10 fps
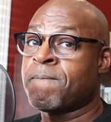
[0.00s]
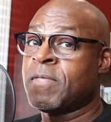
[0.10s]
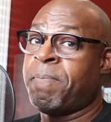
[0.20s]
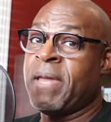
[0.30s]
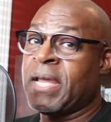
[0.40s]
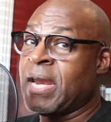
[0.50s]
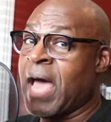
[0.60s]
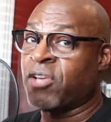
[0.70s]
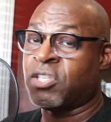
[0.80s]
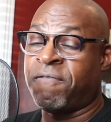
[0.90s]
Depending on
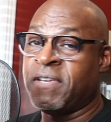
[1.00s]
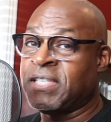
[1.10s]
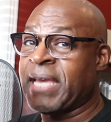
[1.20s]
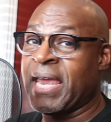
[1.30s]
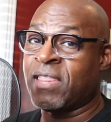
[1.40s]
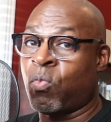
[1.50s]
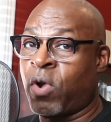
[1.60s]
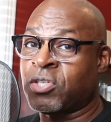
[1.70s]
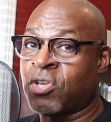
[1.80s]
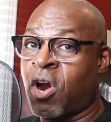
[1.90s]
how sophisticated the
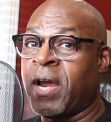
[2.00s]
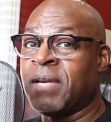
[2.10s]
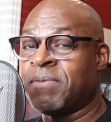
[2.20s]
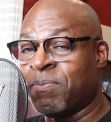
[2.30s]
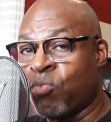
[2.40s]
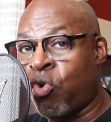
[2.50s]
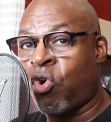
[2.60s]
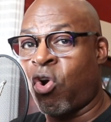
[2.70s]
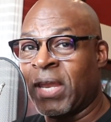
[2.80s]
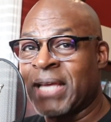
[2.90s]
works are, it's more
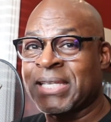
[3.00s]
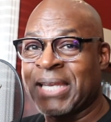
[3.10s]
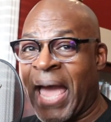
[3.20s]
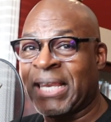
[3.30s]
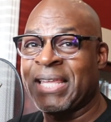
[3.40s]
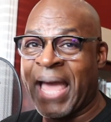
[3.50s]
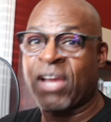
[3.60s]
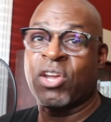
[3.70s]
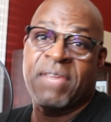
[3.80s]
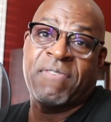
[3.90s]
or less likely that
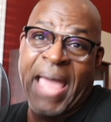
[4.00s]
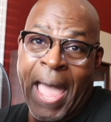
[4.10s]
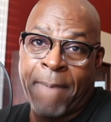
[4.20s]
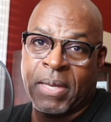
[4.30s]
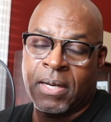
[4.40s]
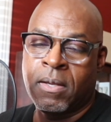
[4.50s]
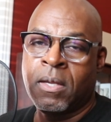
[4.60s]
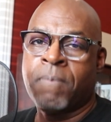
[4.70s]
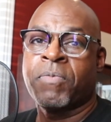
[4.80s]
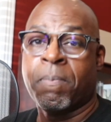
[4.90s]
could even happen.
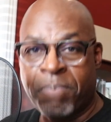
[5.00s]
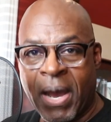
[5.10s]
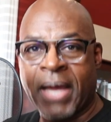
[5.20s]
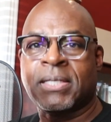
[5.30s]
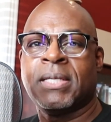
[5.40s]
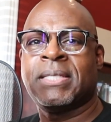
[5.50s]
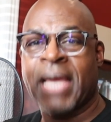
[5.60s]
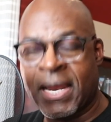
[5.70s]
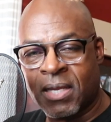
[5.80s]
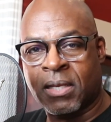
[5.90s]
But
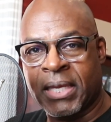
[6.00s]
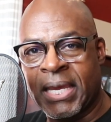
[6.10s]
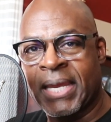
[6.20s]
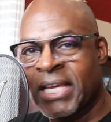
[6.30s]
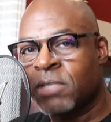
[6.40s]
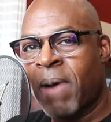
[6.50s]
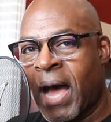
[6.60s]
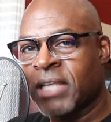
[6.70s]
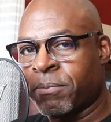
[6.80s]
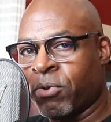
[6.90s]
technically, it is
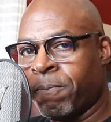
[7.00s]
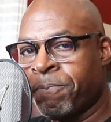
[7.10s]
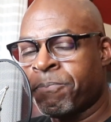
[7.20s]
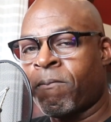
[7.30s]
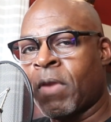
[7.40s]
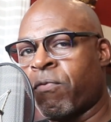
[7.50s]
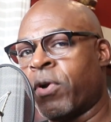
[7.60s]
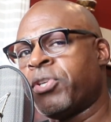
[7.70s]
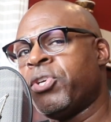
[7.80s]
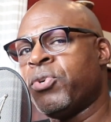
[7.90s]
possible for
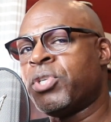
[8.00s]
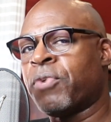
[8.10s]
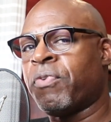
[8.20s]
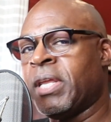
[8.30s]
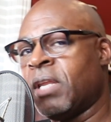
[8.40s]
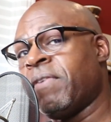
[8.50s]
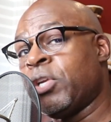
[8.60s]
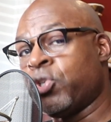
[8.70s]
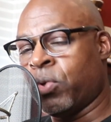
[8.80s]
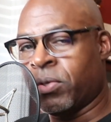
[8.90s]
two different
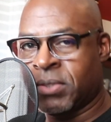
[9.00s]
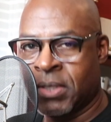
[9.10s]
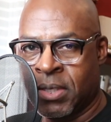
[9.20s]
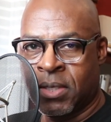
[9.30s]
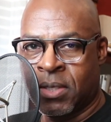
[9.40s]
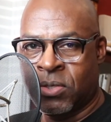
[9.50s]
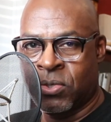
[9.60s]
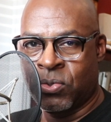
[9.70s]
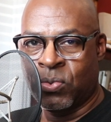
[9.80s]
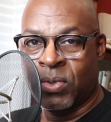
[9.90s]
individuals
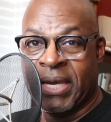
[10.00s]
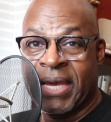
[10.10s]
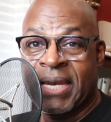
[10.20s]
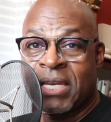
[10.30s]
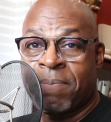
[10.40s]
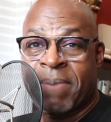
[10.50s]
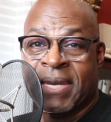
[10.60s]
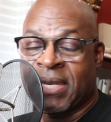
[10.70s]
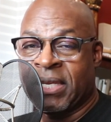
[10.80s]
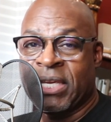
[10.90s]
to
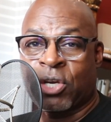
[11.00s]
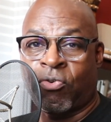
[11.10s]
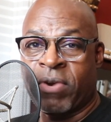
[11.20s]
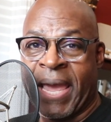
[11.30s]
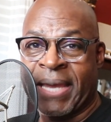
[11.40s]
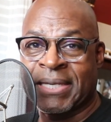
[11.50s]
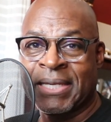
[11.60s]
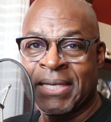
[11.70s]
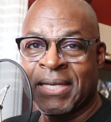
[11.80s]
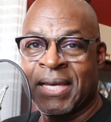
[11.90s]
independently create
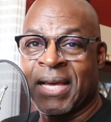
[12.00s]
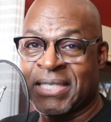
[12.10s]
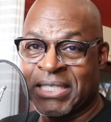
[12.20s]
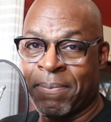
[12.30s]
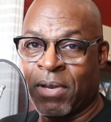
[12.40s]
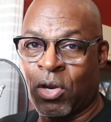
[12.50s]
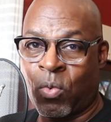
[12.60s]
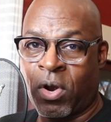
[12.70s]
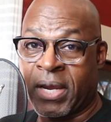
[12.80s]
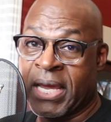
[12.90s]
a similar
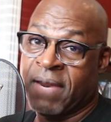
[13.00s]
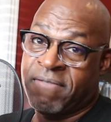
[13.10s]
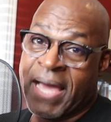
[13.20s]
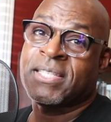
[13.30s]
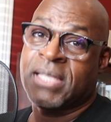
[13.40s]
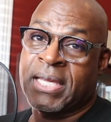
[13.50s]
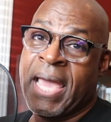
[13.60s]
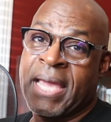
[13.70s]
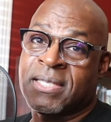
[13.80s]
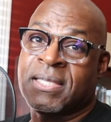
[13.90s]
work. And if that's the
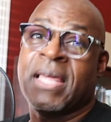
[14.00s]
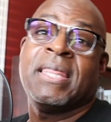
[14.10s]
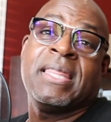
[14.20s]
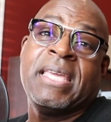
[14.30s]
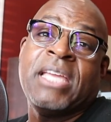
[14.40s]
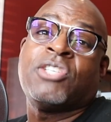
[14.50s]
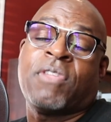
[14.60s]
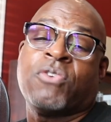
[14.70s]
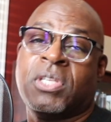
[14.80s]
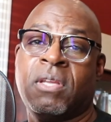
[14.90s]
case, then each of
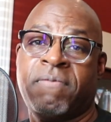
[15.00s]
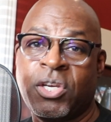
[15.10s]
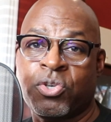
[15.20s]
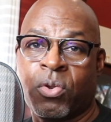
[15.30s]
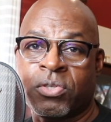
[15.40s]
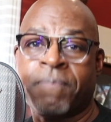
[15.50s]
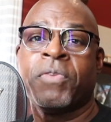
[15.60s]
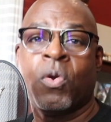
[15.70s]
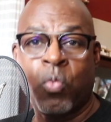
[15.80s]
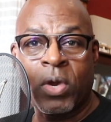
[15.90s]
those individuals
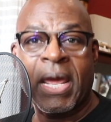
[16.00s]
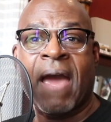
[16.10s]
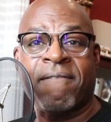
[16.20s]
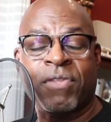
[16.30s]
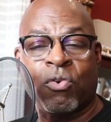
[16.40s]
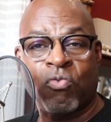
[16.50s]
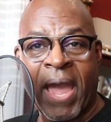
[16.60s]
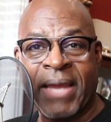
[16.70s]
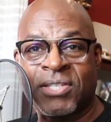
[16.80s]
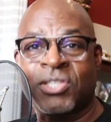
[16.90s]
would have the
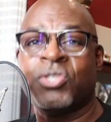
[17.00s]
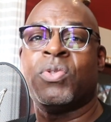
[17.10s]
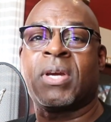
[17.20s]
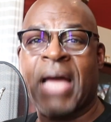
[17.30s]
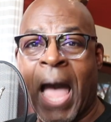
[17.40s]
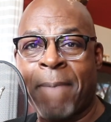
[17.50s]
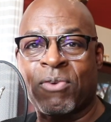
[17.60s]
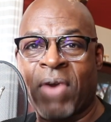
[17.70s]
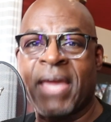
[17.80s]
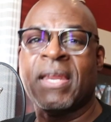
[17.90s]
rights to the
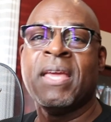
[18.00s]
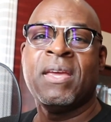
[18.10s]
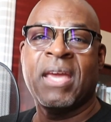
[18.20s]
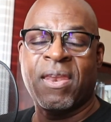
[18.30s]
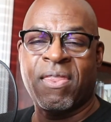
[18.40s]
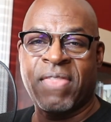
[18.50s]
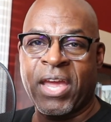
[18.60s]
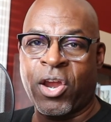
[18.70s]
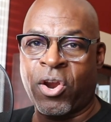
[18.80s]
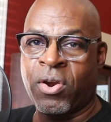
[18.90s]
copyright in
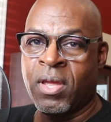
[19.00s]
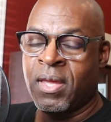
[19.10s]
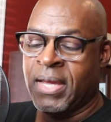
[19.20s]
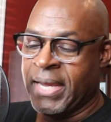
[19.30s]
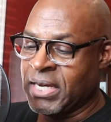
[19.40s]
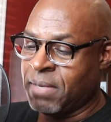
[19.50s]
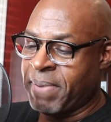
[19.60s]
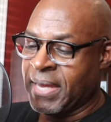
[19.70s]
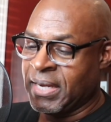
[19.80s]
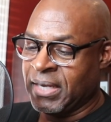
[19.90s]
their
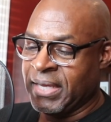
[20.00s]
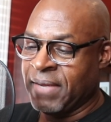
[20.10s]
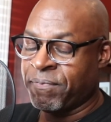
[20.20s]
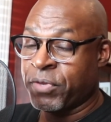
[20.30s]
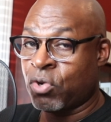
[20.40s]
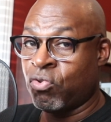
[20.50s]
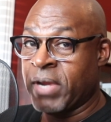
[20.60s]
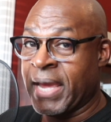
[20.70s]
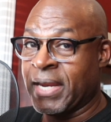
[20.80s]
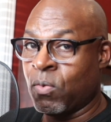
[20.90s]
independently
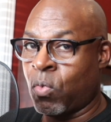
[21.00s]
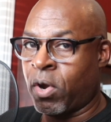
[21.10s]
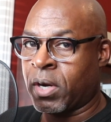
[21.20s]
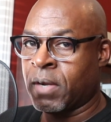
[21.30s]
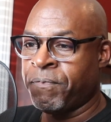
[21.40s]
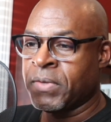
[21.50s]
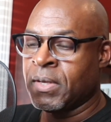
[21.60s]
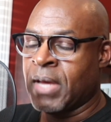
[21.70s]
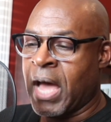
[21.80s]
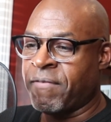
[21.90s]
created work.
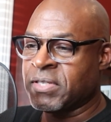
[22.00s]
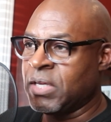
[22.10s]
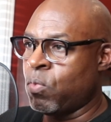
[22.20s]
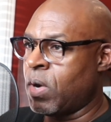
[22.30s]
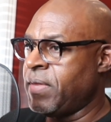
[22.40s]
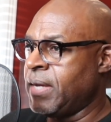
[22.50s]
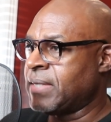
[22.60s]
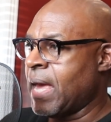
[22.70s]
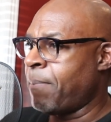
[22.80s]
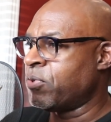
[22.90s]
Obviously, one of the
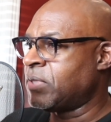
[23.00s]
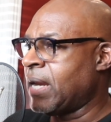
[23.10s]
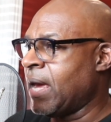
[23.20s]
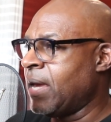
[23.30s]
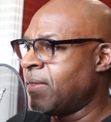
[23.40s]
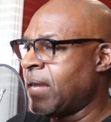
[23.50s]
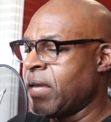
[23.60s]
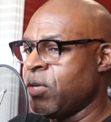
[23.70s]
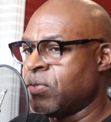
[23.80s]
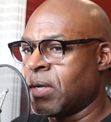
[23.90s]
examples that I
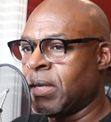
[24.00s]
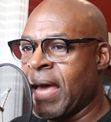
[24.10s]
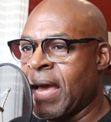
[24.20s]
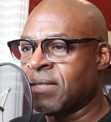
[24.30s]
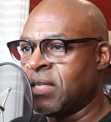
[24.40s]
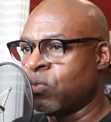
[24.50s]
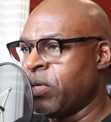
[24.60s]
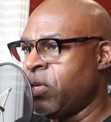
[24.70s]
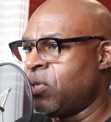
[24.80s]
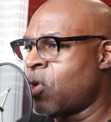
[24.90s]
use in class is when
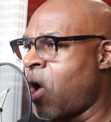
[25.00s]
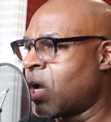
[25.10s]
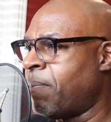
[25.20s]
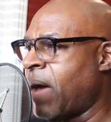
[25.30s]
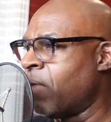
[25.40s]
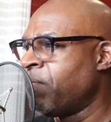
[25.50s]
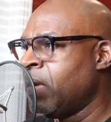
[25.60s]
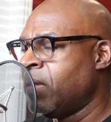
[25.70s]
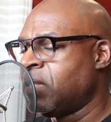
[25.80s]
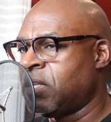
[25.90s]
you talk about
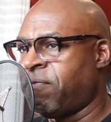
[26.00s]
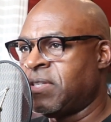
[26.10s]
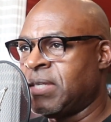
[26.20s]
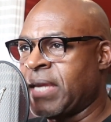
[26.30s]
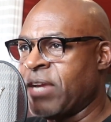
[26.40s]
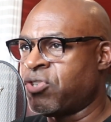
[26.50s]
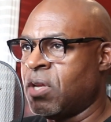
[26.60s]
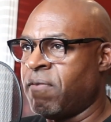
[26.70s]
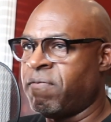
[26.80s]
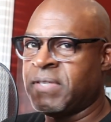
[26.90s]
the sophistication
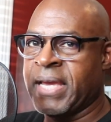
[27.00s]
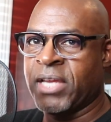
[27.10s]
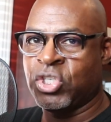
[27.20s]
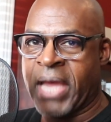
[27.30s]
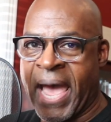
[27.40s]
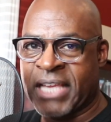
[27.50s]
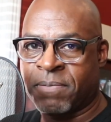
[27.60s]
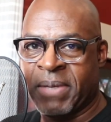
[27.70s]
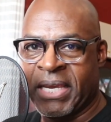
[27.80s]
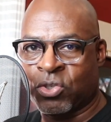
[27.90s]
of, say, a jazz
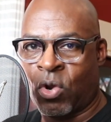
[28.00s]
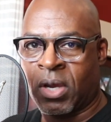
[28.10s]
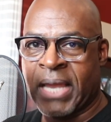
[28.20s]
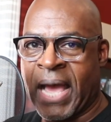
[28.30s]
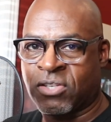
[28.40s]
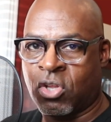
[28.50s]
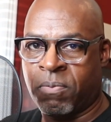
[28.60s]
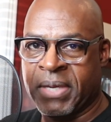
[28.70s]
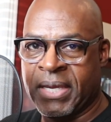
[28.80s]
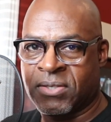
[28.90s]
piece or a classical
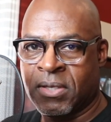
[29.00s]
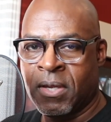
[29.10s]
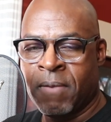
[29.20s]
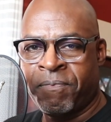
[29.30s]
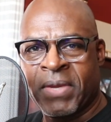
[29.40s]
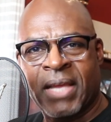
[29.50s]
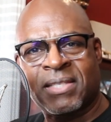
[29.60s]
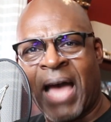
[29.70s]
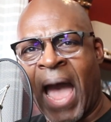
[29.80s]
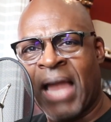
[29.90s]
piece, it's
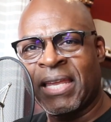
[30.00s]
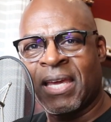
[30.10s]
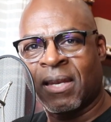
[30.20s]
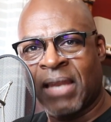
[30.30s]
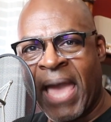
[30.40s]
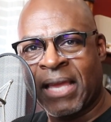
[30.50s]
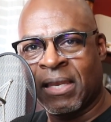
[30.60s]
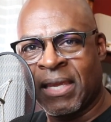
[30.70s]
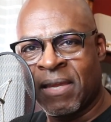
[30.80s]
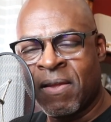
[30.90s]
highly
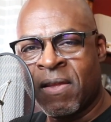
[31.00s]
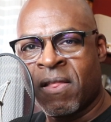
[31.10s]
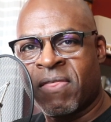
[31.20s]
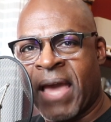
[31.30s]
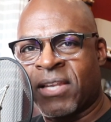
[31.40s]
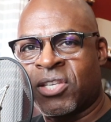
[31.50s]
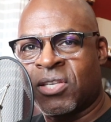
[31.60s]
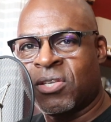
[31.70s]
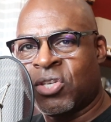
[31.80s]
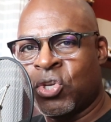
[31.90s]
unlikely that
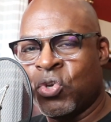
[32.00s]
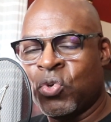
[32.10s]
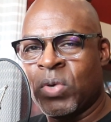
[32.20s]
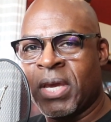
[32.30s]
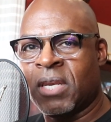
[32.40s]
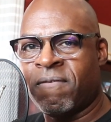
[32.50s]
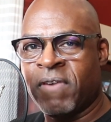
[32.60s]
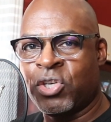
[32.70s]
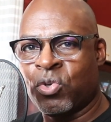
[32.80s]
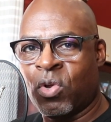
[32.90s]
two
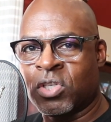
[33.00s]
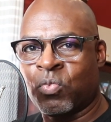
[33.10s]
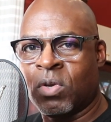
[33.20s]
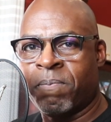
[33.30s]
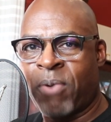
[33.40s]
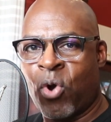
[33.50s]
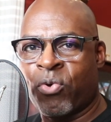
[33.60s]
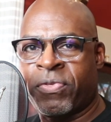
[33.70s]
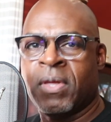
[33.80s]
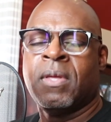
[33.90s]
individuals would both